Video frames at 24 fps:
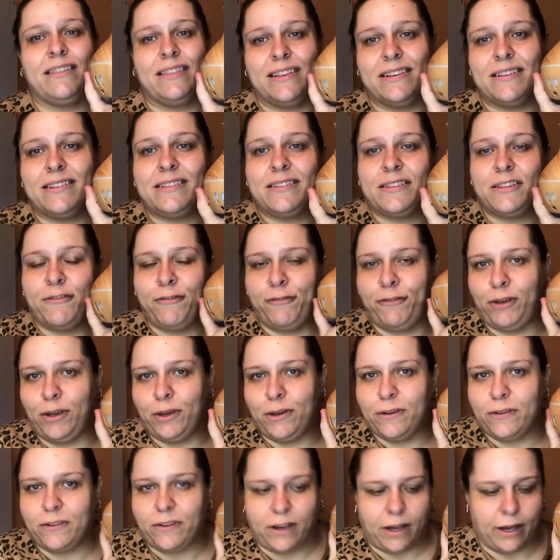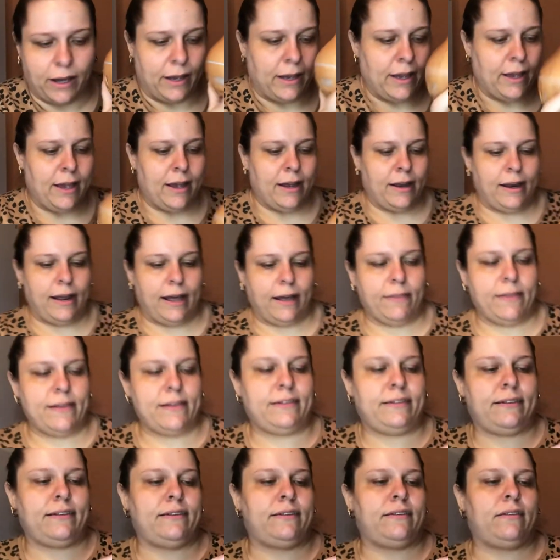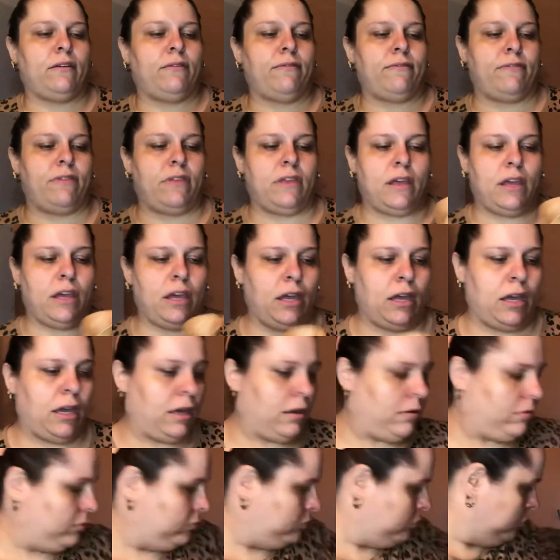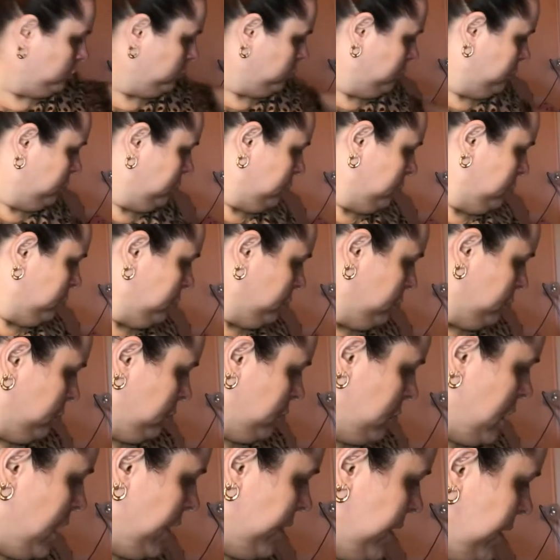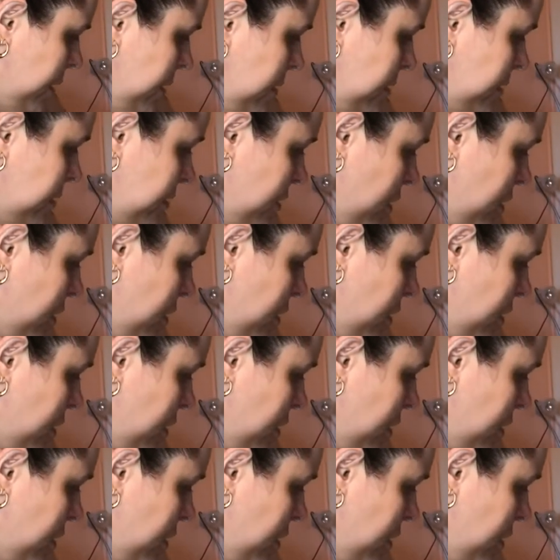this diffuser. Now, this is of the, I think this is